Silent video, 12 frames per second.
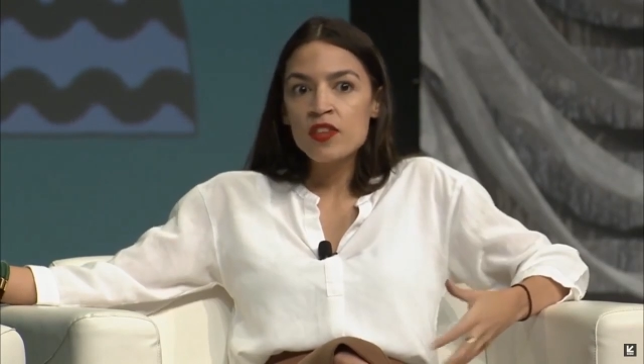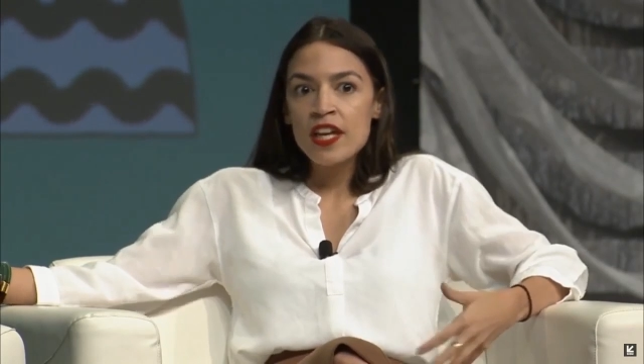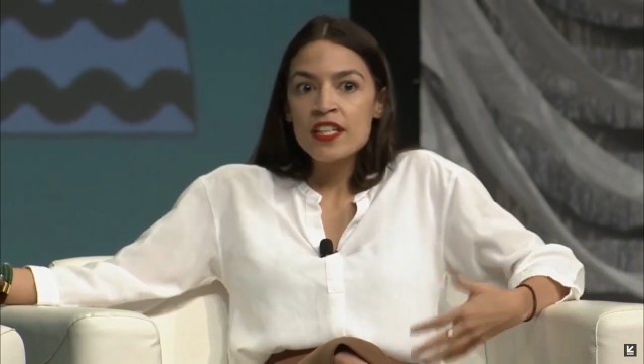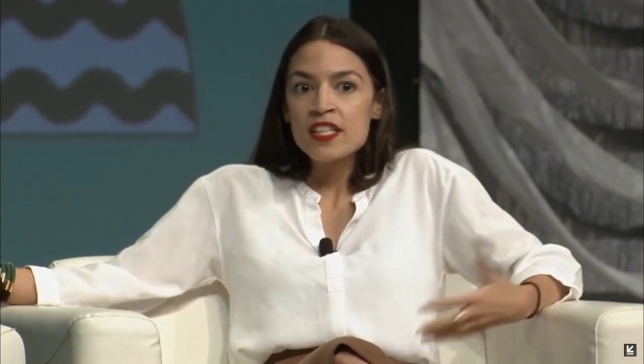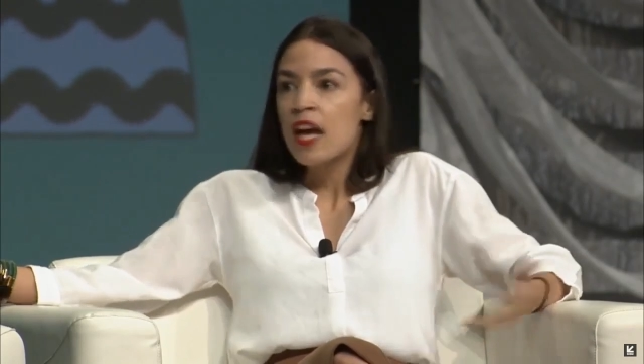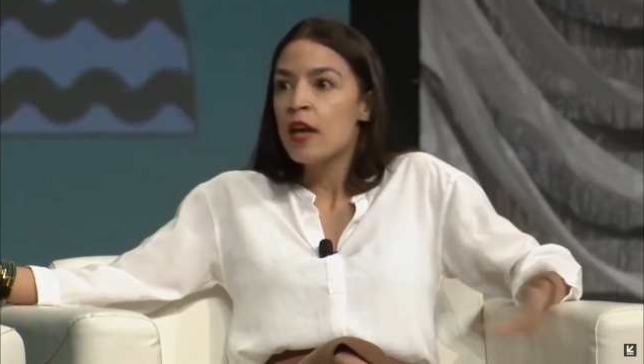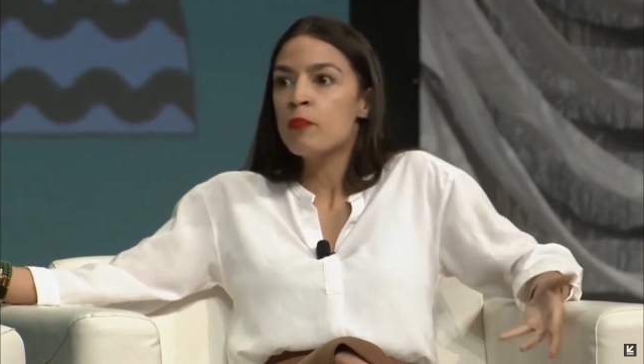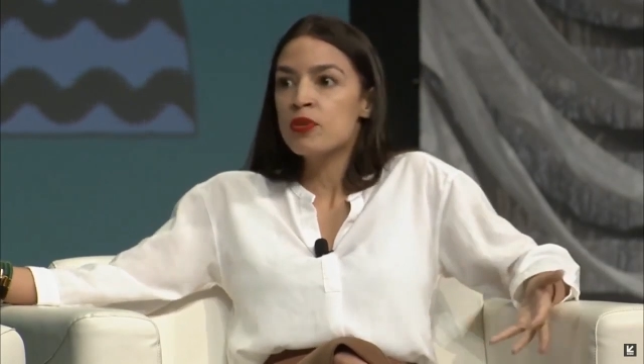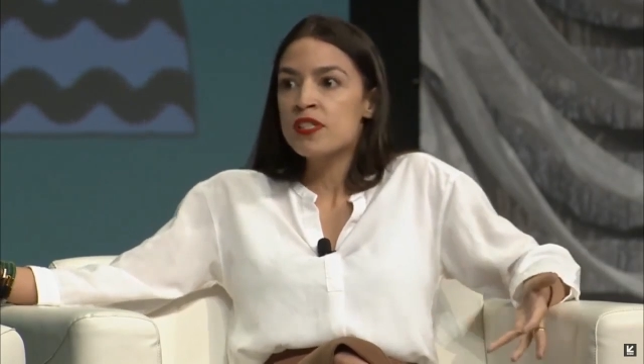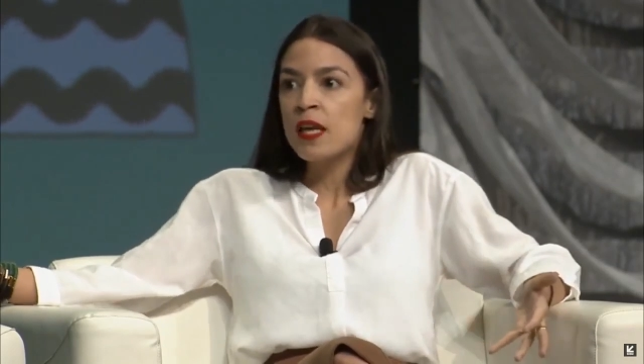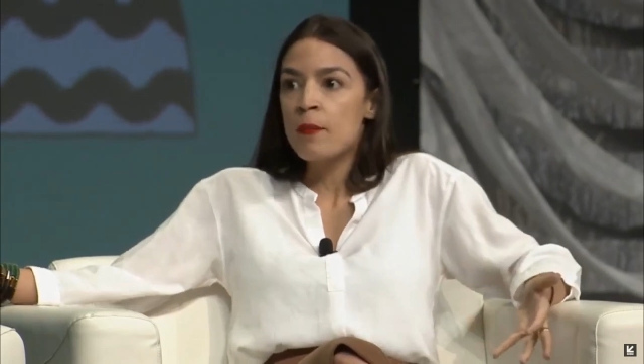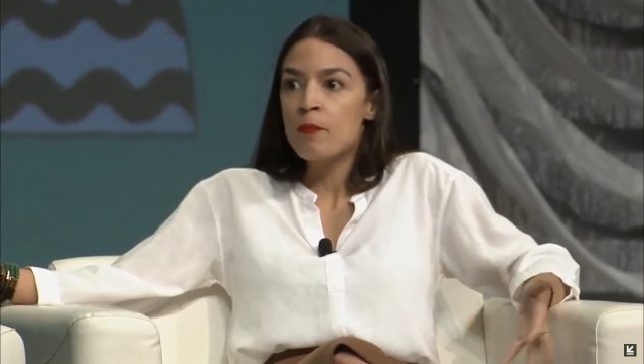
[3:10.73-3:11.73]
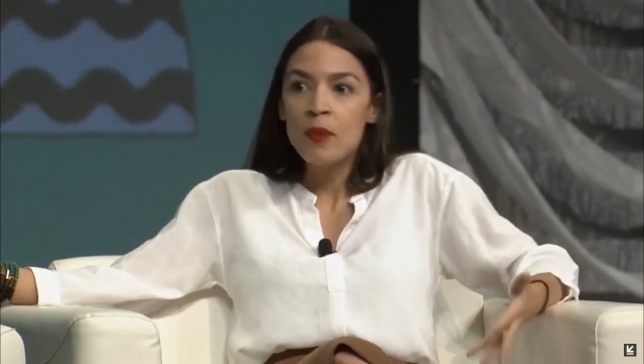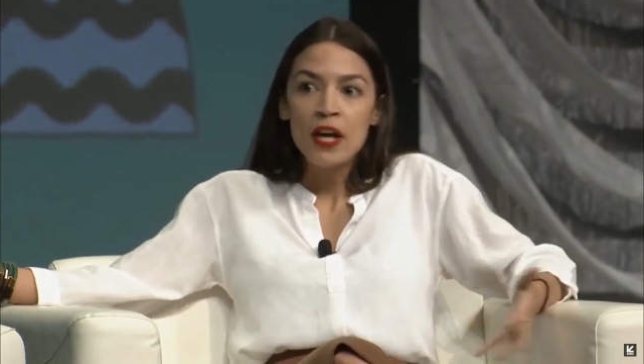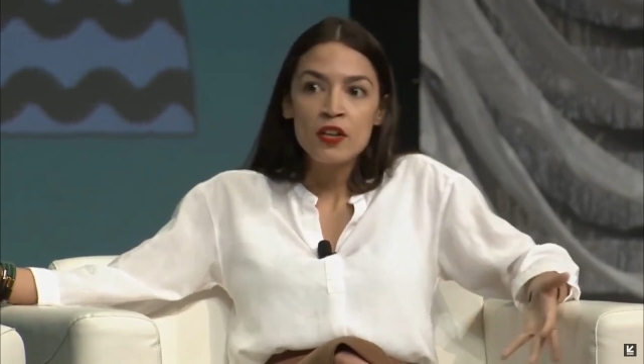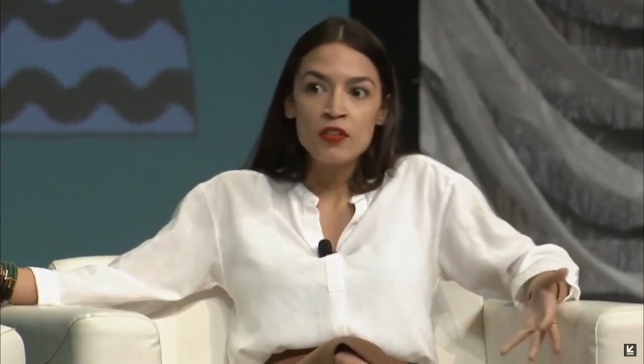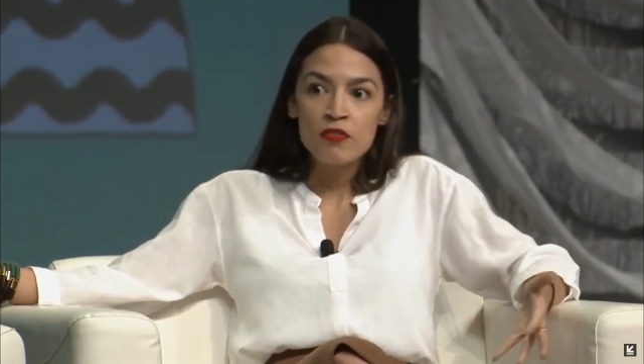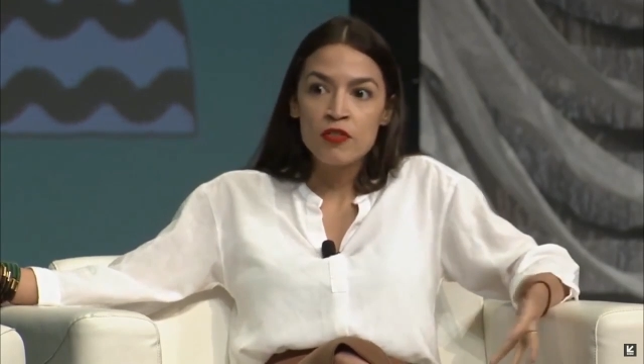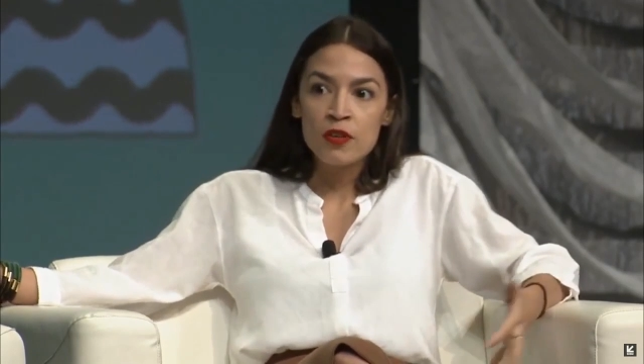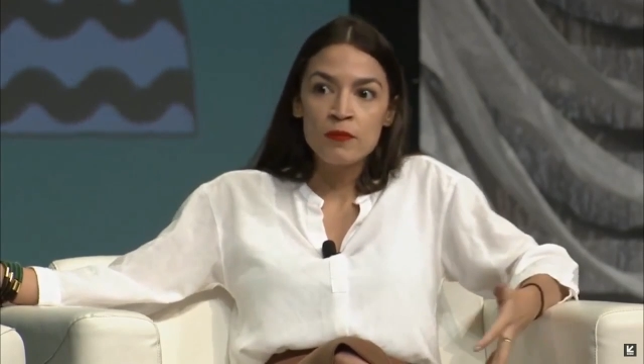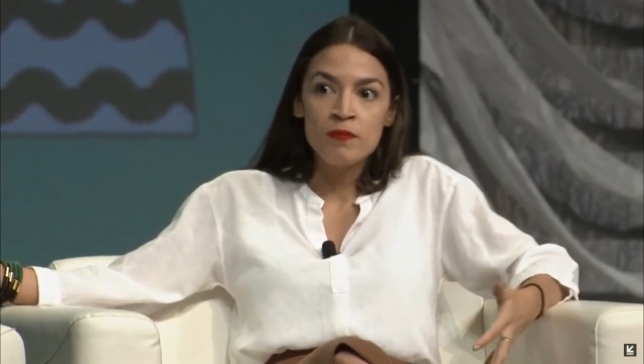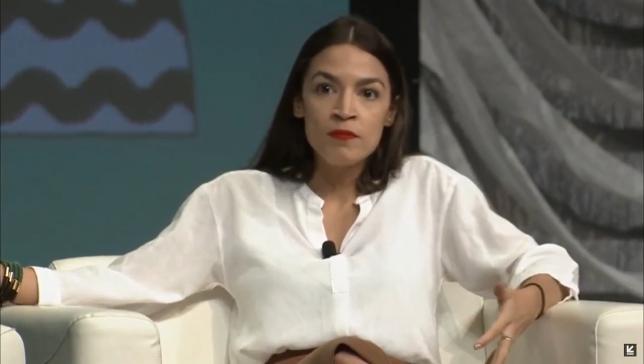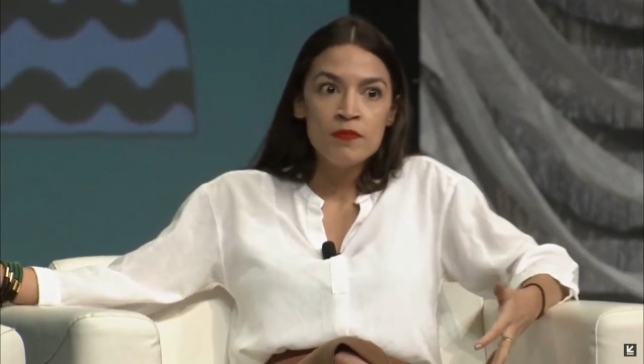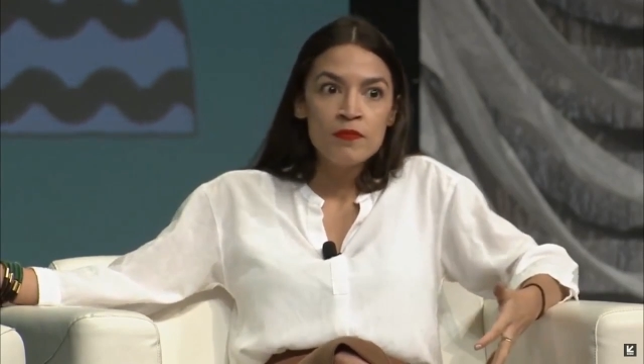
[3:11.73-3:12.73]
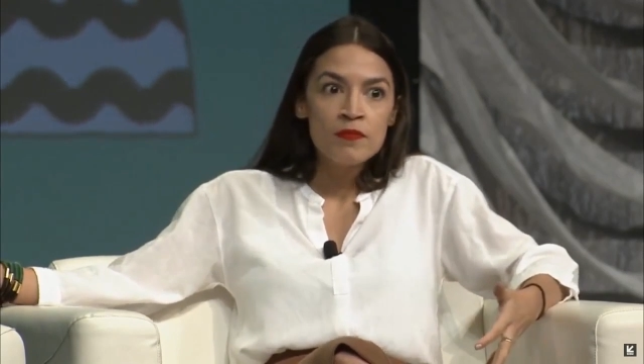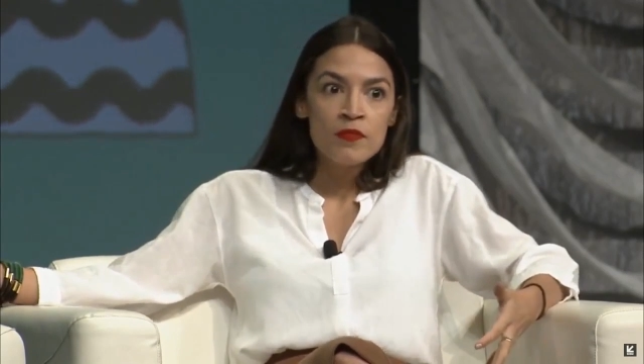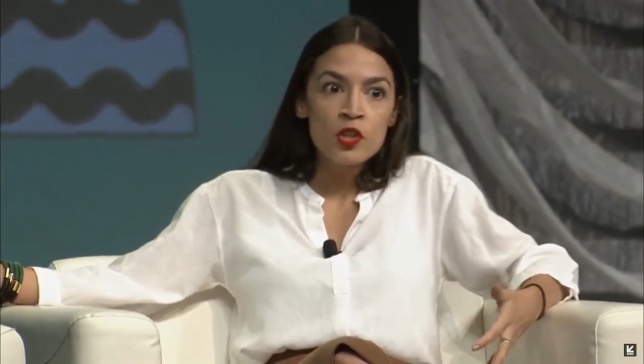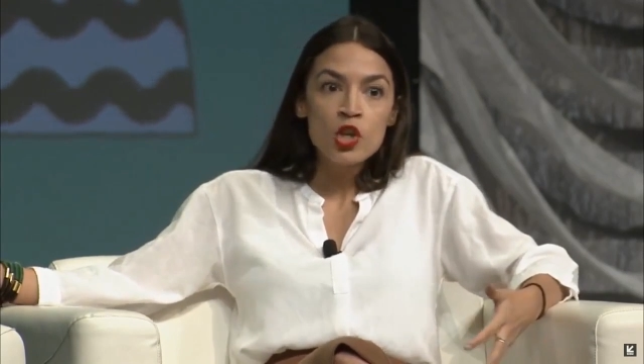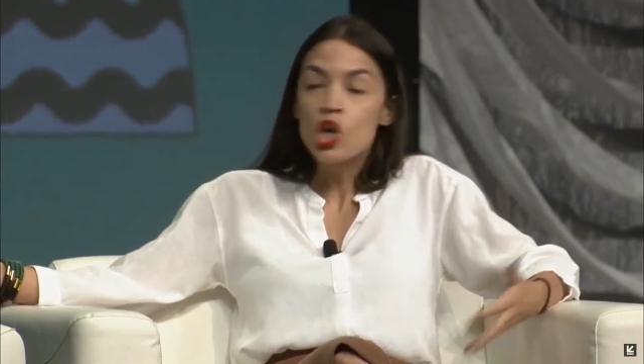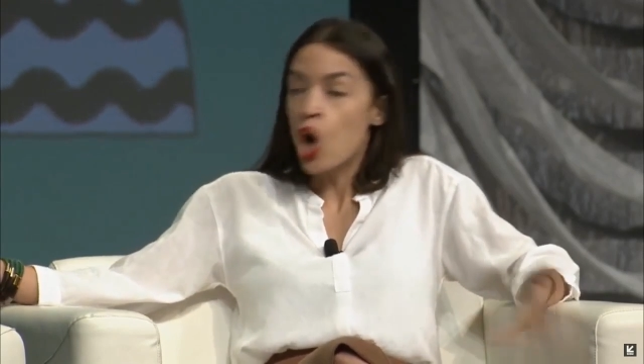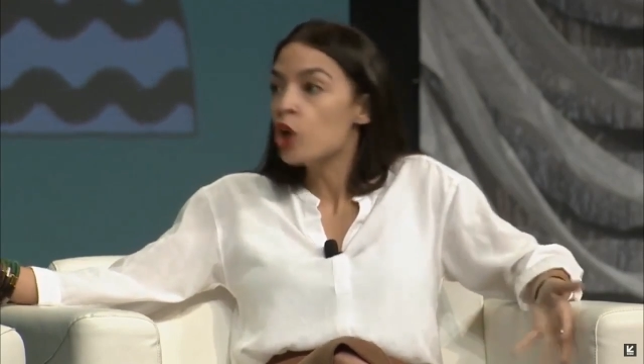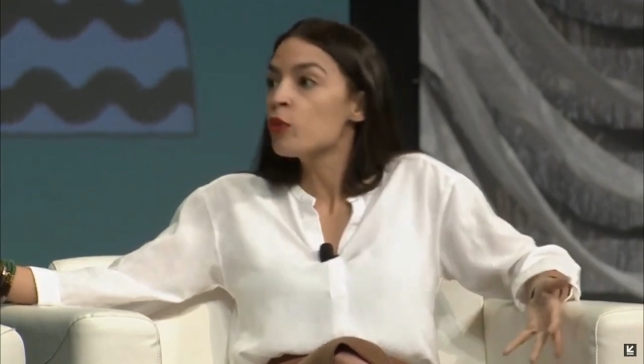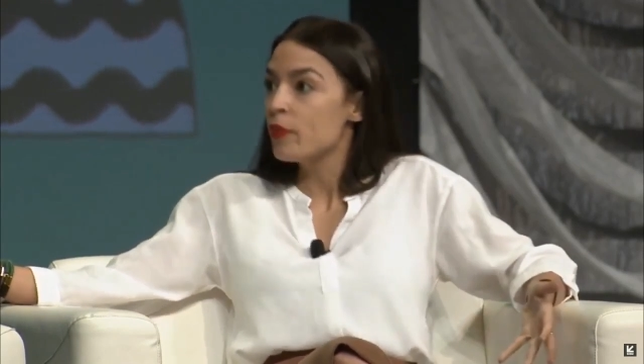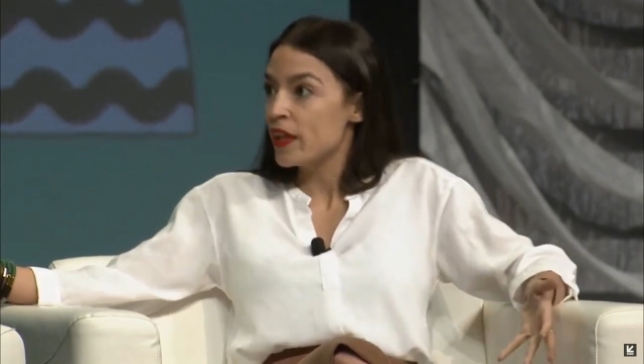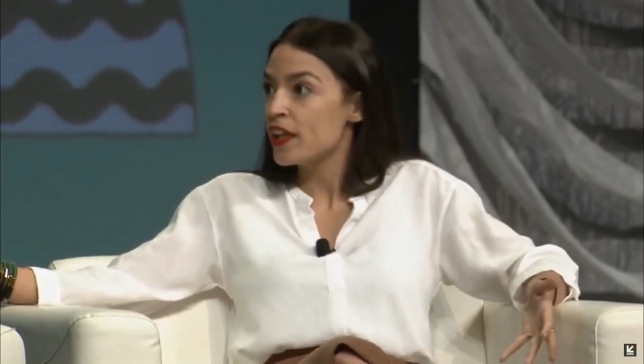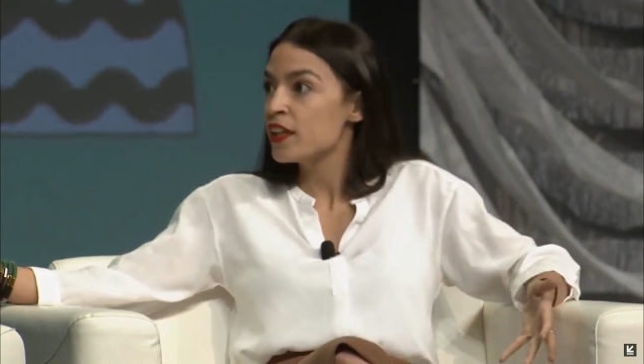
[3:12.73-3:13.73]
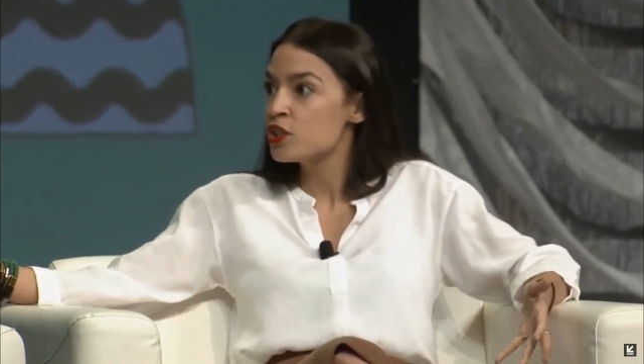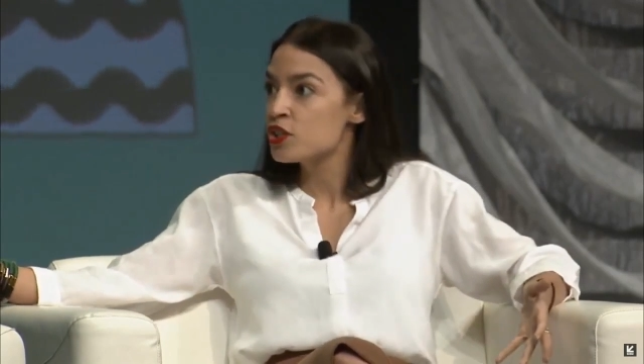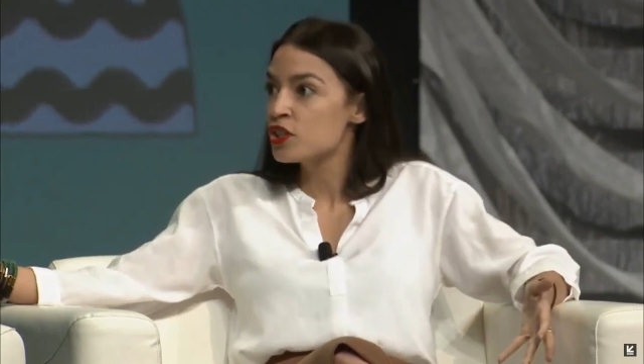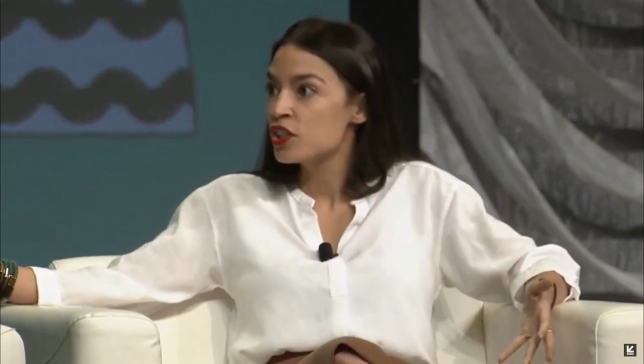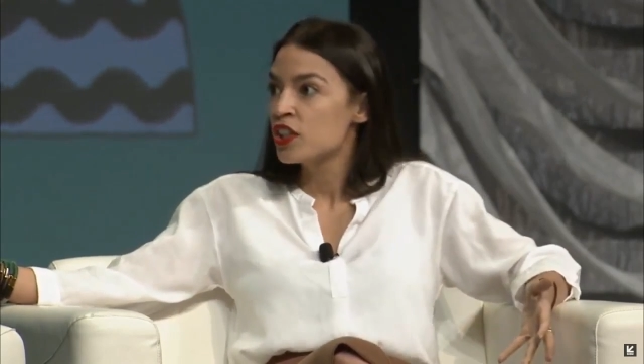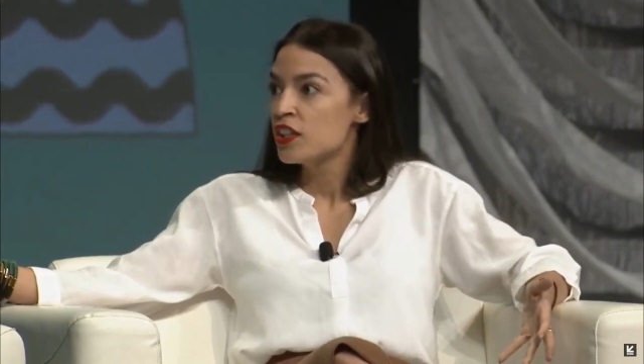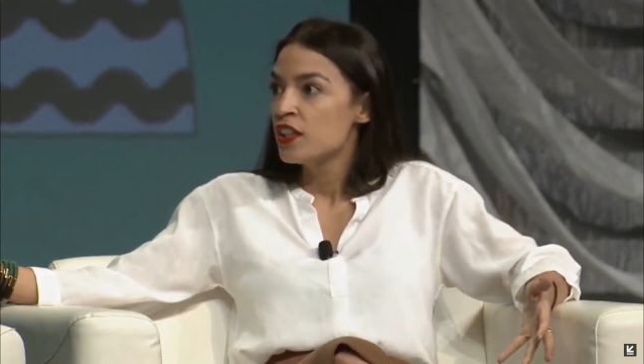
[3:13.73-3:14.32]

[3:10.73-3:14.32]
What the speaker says: of like 10% better from garbage